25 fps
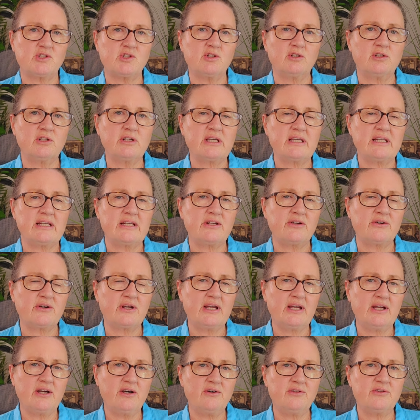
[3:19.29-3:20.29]
You're looking at your
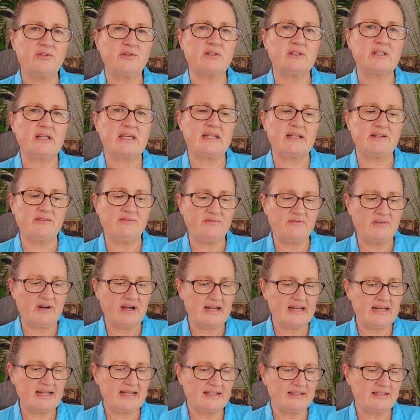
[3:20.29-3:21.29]
health, you're looking at
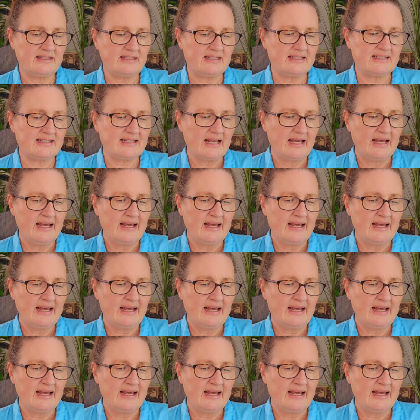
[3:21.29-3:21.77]
finances,